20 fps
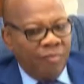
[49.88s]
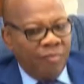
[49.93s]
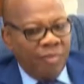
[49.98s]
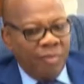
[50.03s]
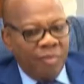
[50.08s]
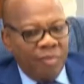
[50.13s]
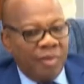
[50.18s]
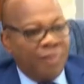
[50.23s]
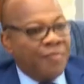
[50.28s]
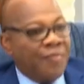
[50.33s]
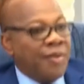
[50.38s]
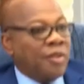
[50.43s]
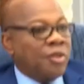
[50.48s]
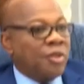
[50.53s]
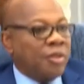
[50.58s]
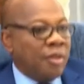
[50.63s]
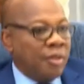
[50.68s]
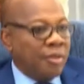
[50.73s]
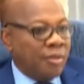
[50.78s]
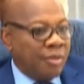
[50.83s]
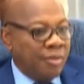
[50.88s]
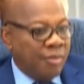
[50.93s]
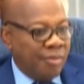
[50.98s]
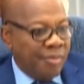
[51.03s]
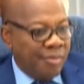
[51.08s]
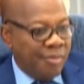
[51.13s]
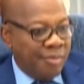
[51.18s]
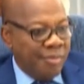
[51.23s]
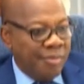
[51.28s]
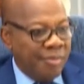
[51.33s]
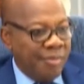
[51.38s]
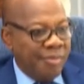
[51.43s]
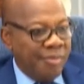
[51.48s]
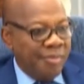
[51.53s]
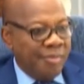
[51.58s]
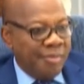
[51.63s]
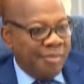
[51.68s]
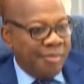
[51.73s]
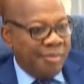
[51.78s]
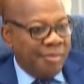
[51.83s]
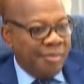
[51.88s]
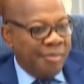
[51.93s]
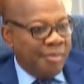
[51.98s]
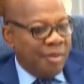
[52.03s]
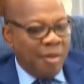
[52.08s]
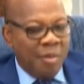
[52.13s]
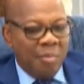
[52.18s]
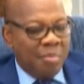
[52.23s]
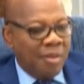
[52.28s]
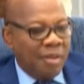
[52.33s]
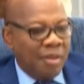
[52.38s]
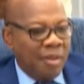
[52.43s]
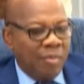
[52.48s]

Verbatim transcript: It's a failed state, completely.